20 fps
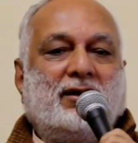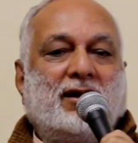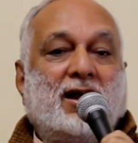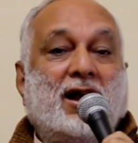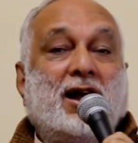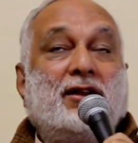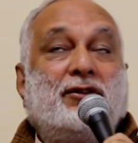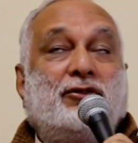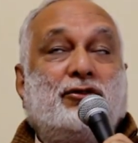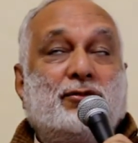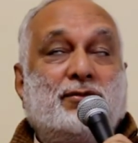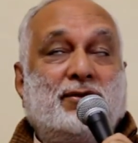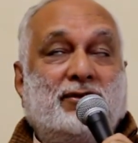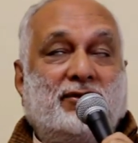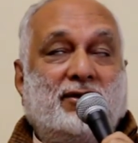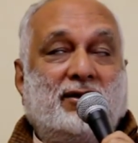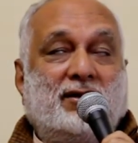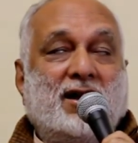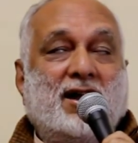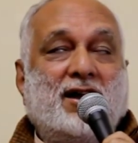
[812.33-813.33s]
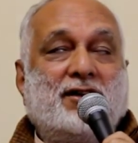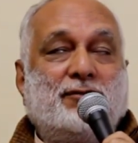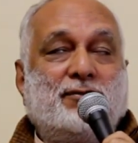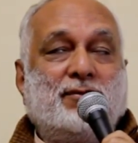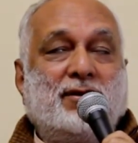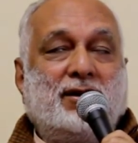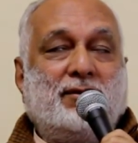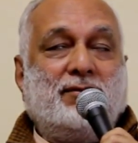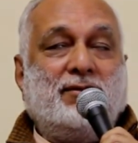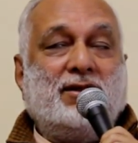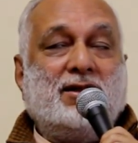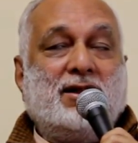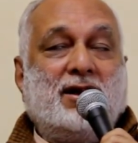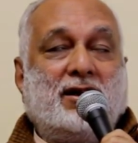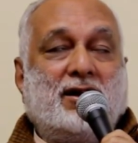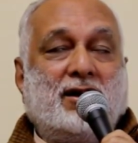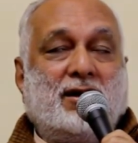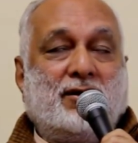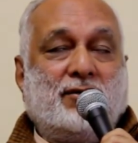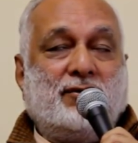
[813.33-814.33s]
I had so much attachment with
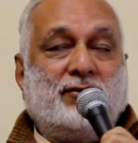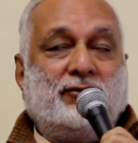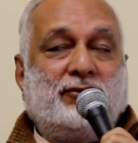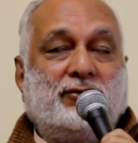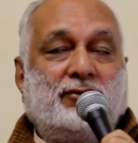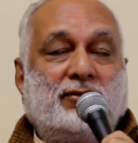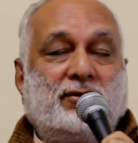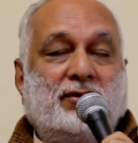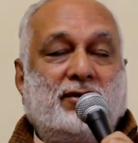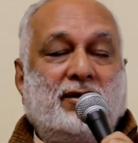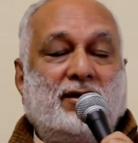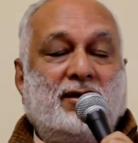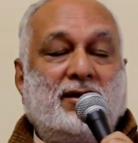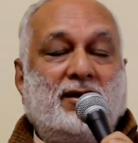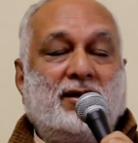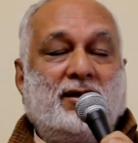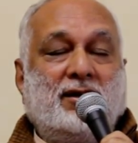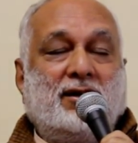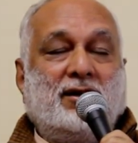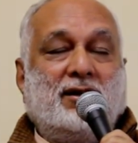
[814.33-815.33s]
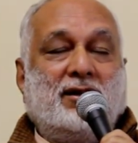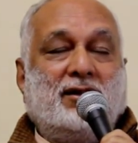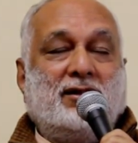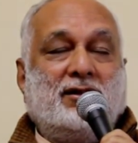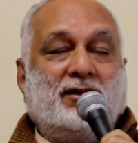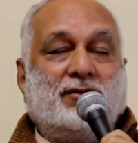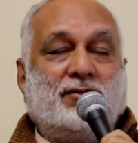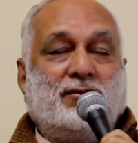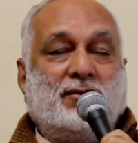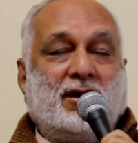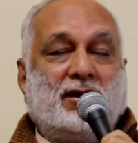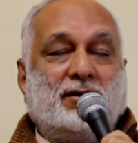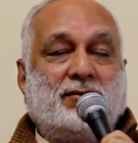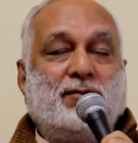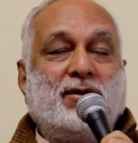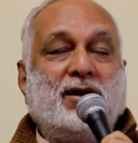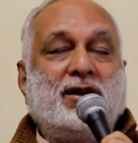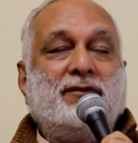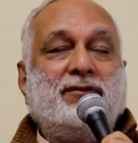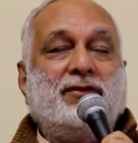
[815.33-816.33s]
that house. The one
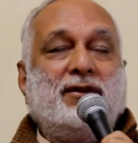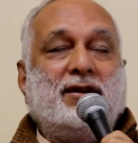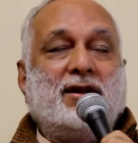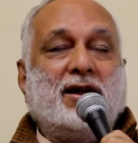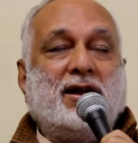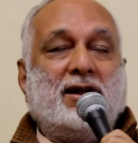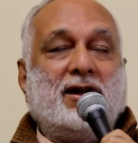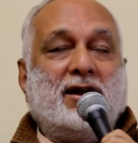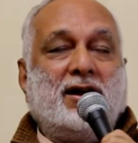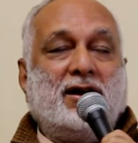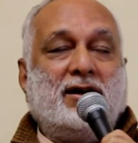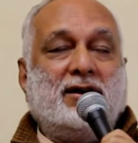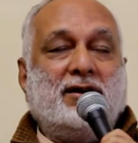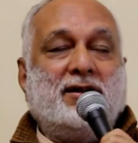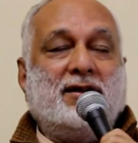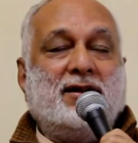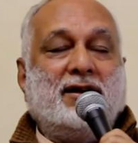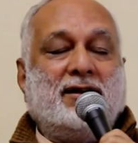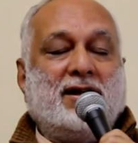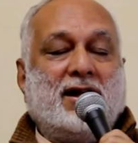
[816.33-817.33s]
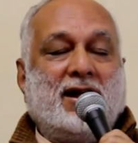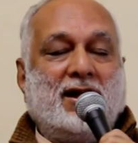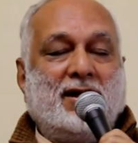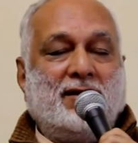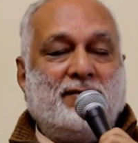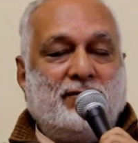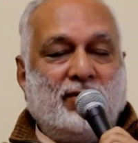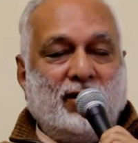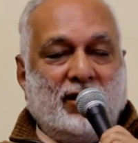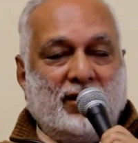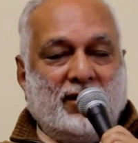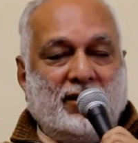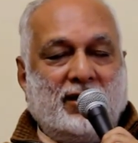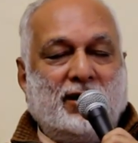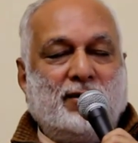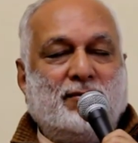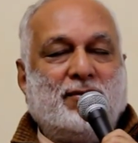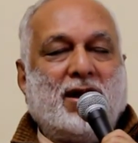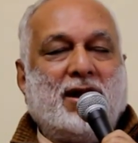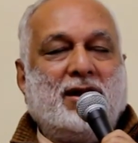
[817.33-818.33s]
benefit I had, that I have built
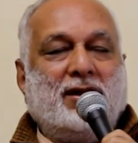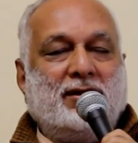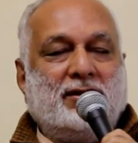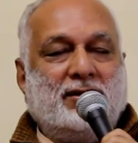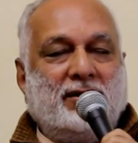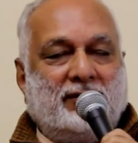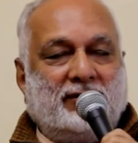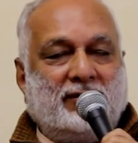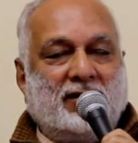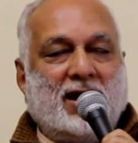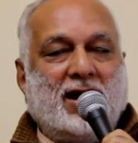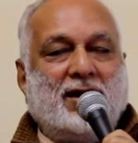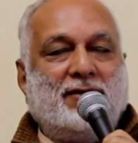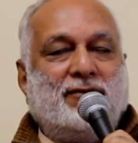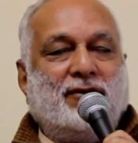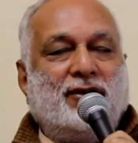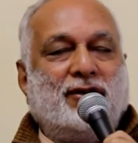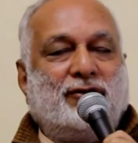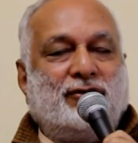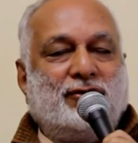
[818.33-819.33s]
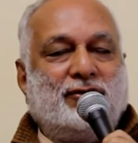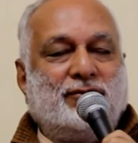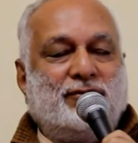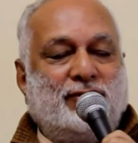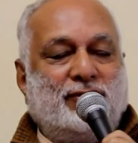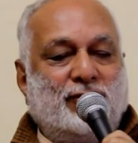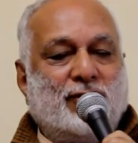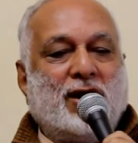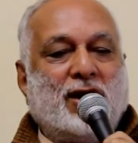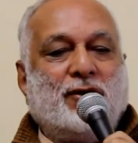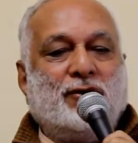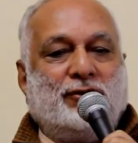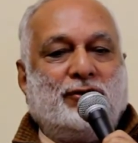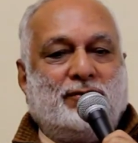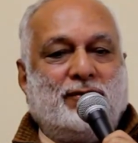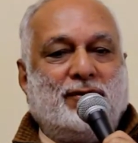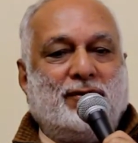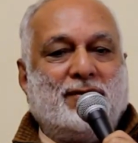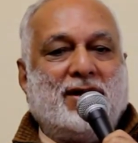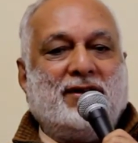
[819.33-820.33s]
in this life also a few houses
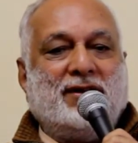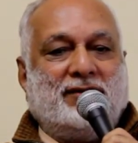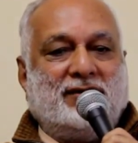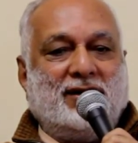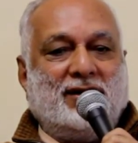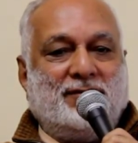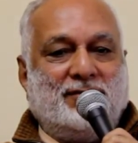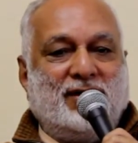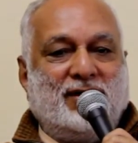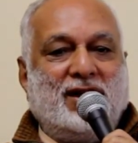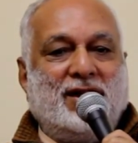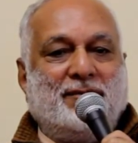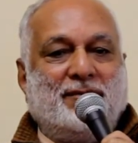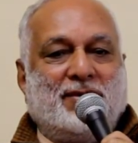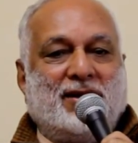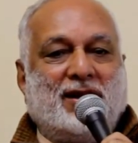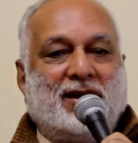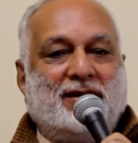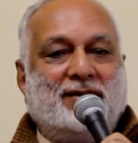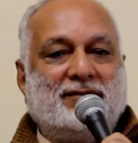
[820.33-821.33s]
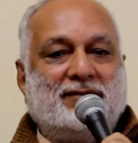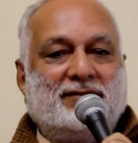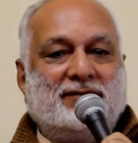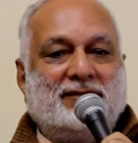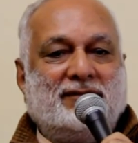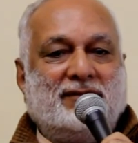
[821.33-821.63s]
for myself in Nepal.